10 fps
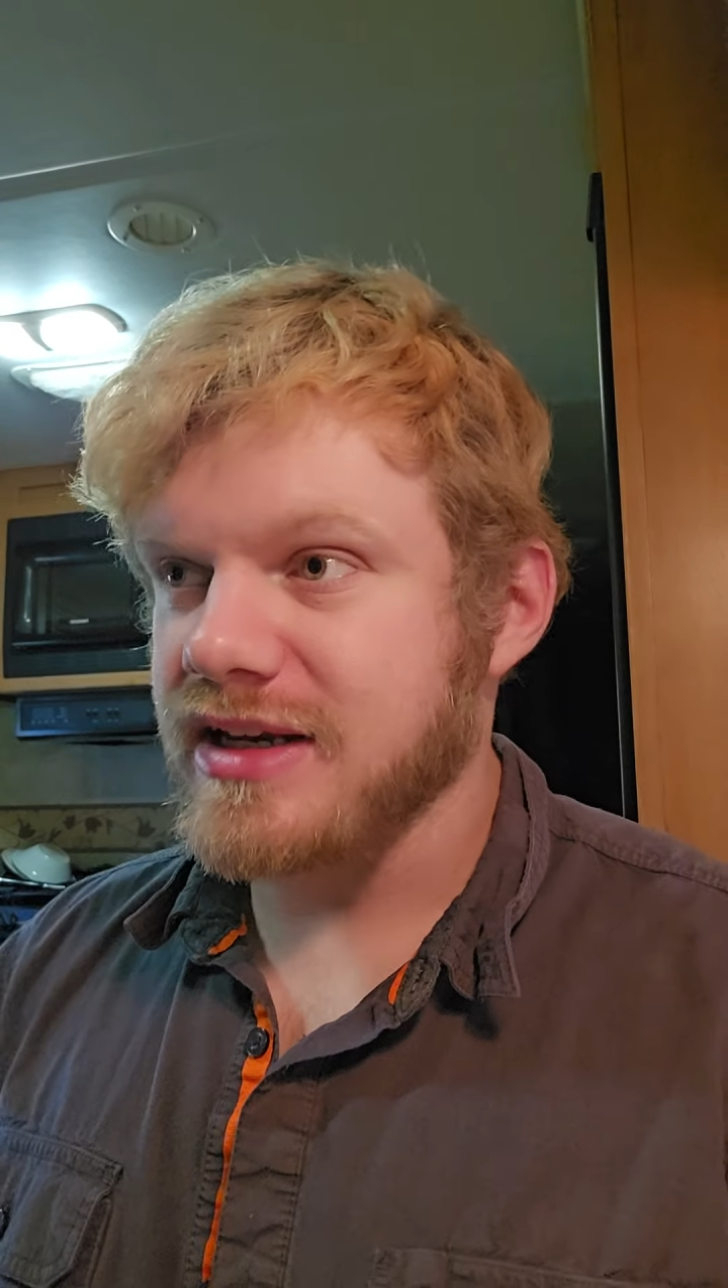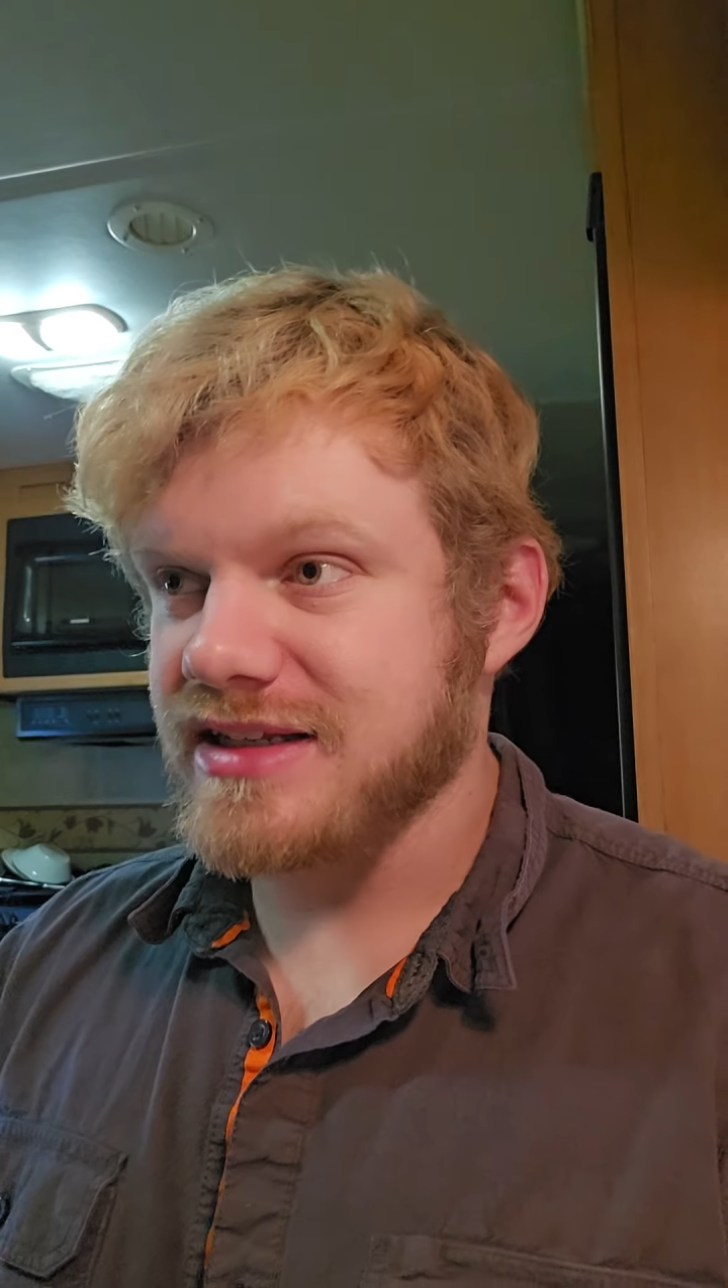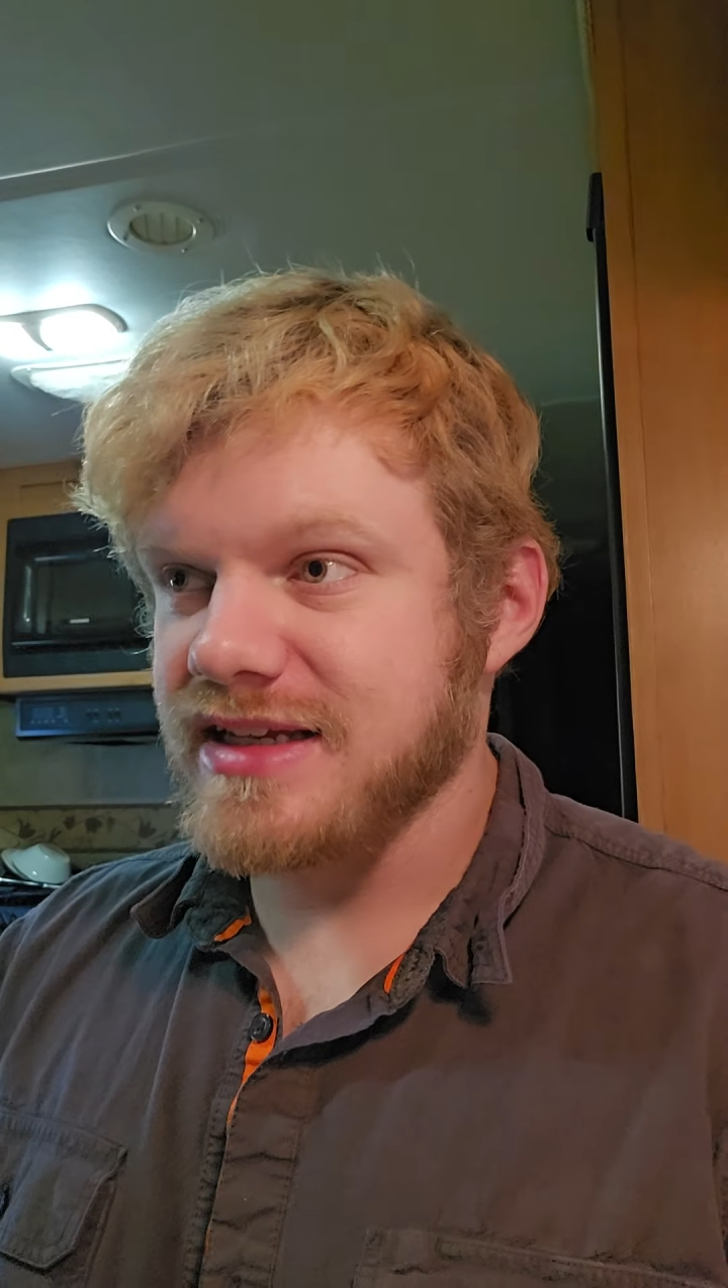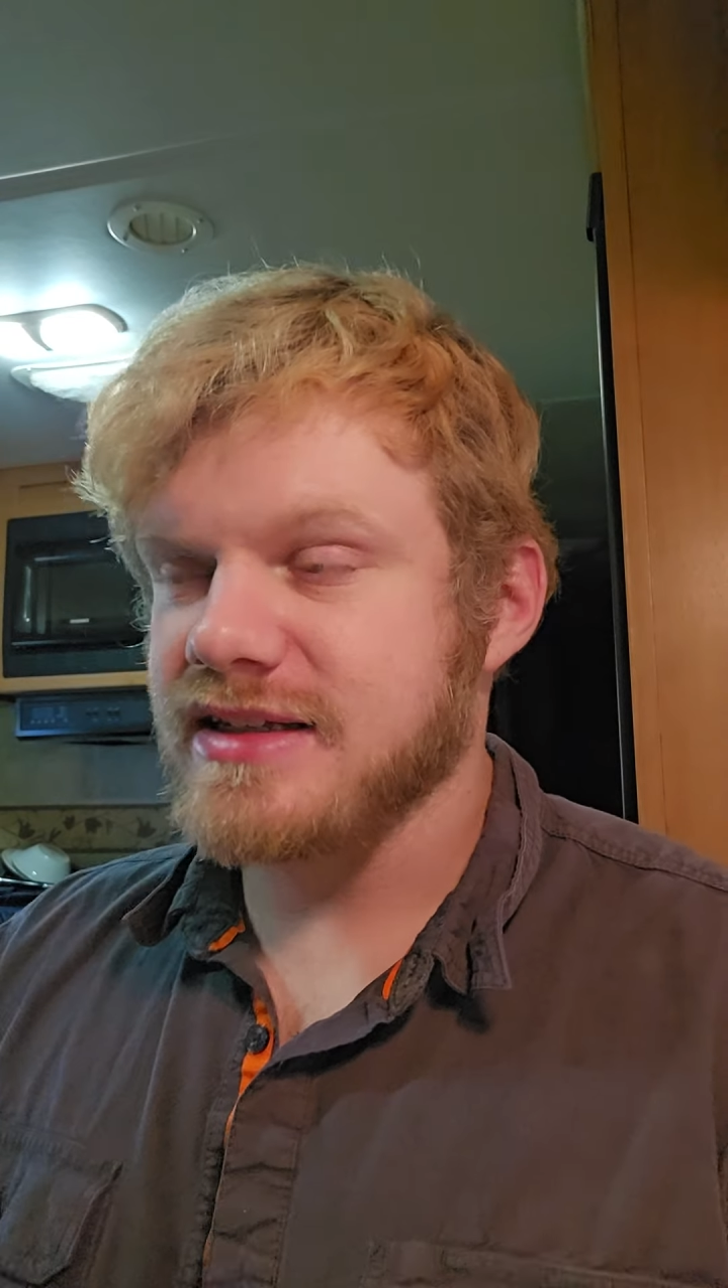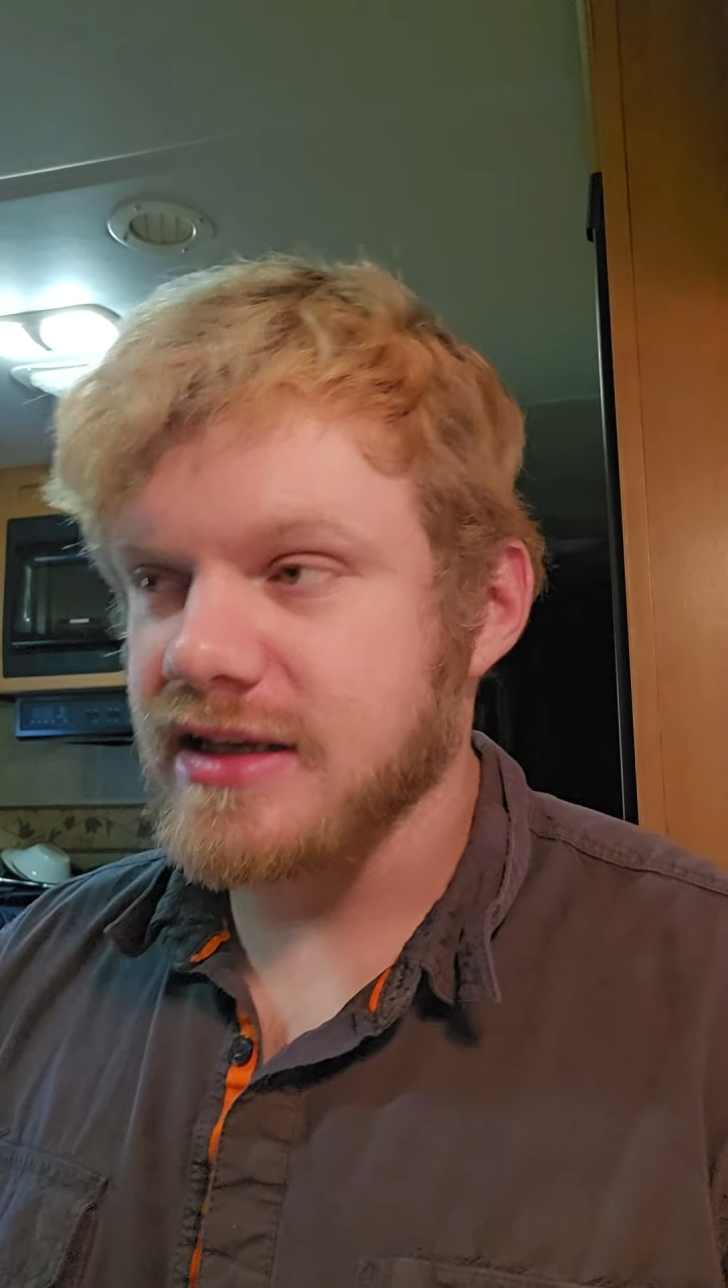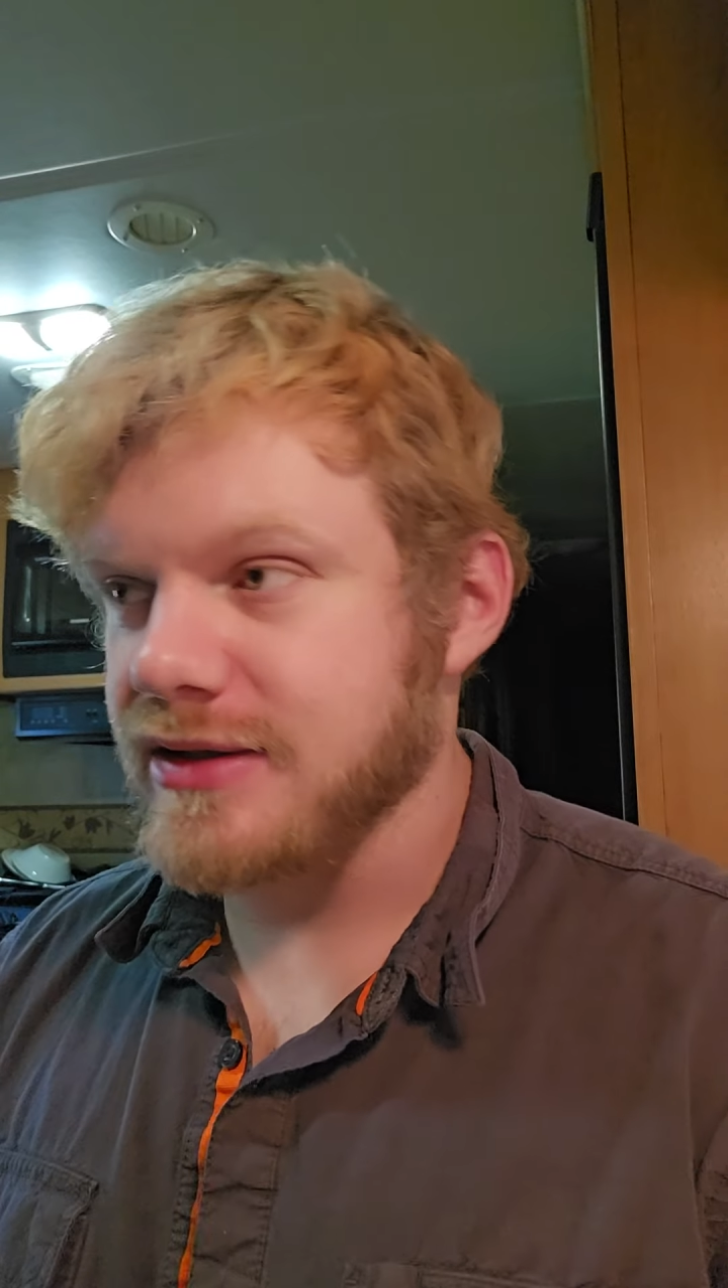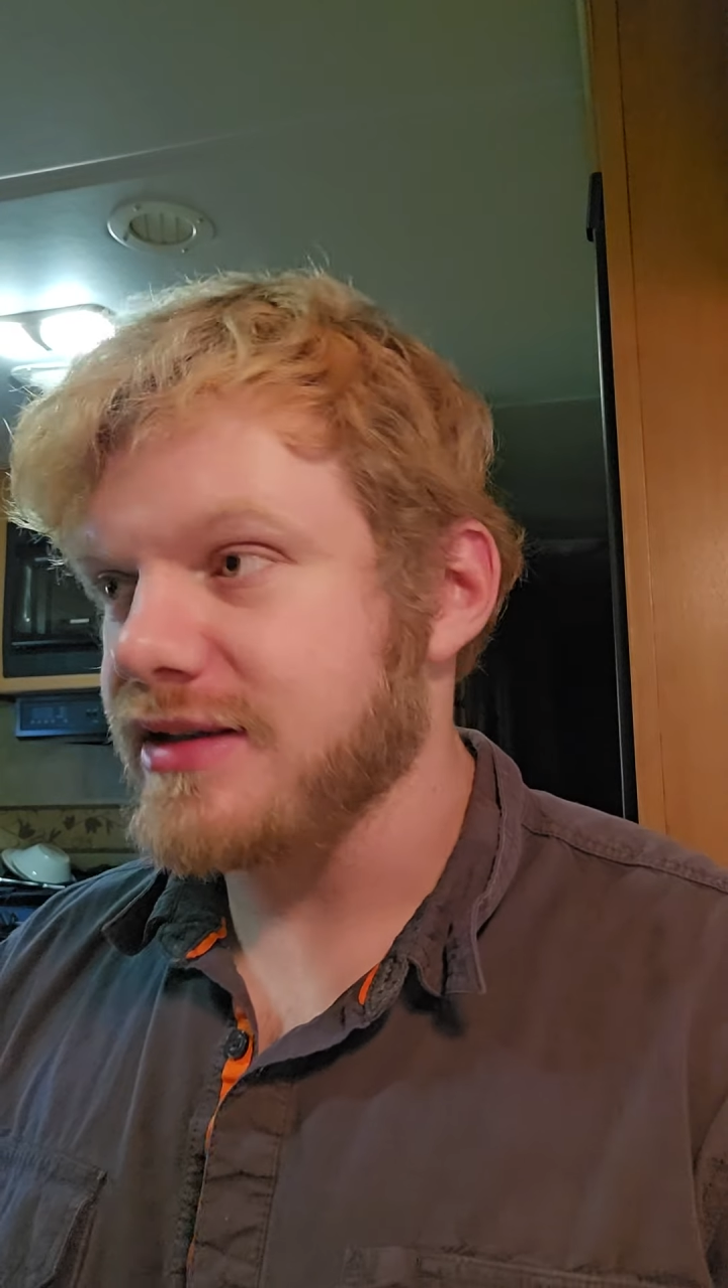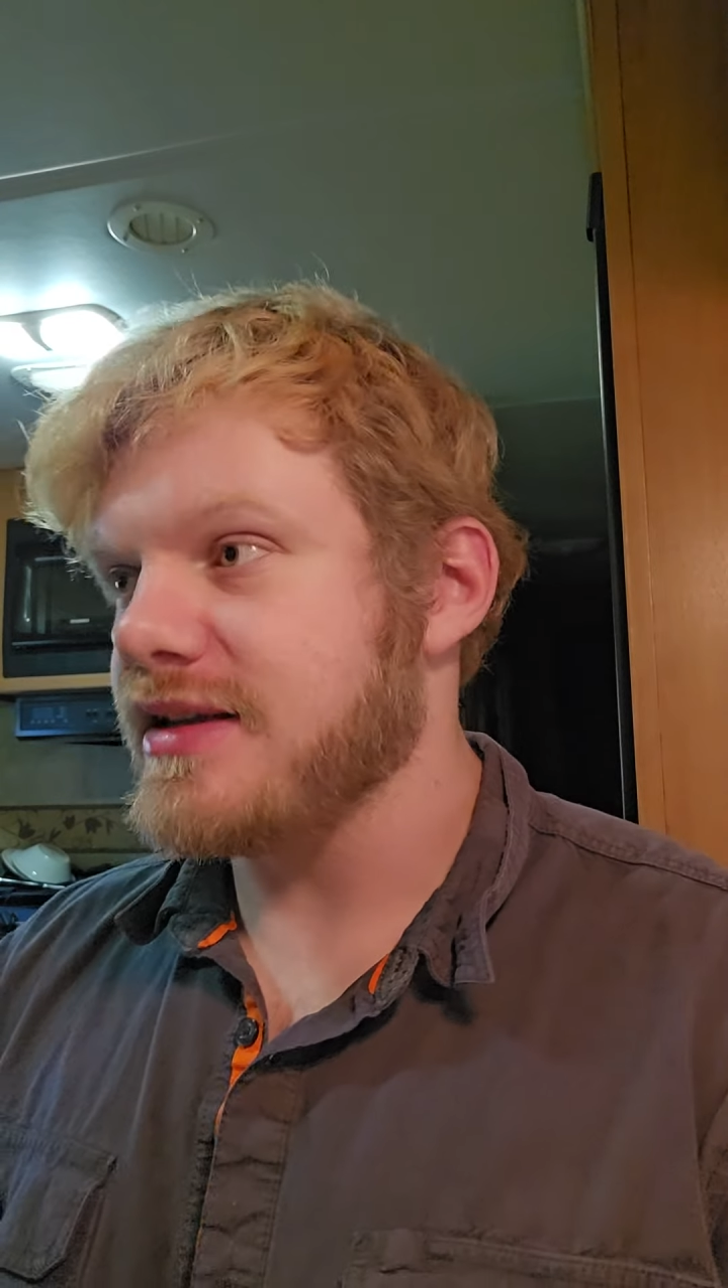detail and